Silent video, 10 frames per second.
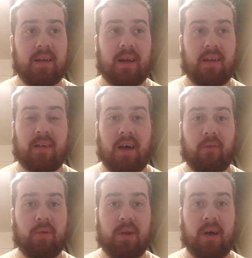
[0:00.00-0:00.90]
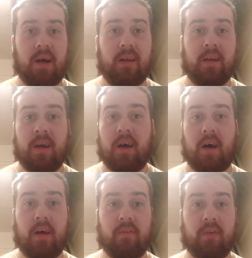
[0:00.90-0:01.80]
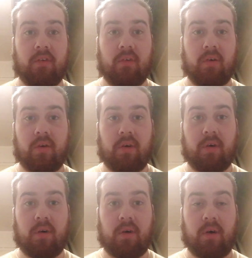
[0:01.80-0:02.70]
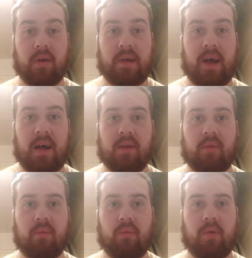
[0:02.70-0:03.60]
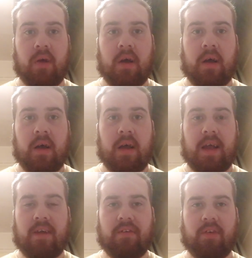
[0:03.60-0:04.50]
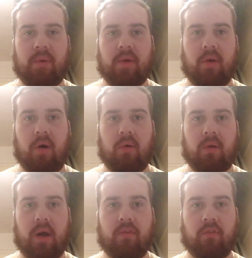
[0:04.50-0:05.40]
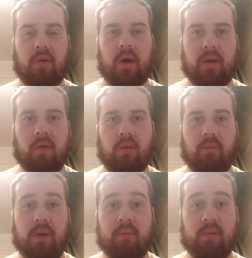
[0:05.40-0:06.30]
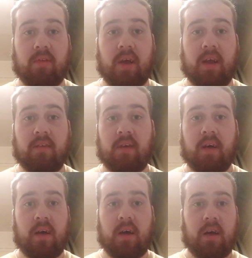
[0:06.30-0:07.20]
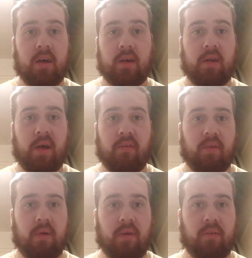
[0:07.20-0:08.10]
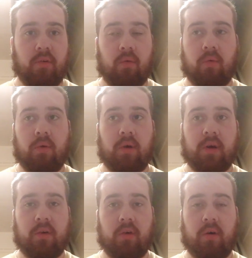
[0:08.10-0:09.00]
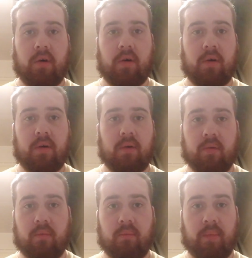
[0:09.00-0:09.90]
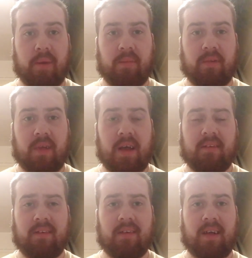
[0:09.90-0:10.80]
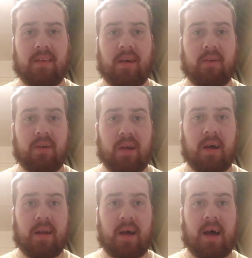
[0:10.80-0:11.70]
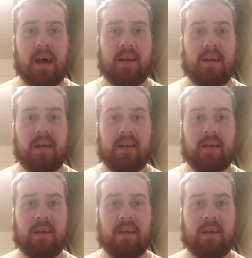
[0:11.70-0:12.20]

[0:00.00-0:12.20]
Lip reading: that's how we learn. I've just got to. I can't. If you spent your whole life trying not to make mistakes, you'd have no life at all. You've got to make mistakes because that's how you learn and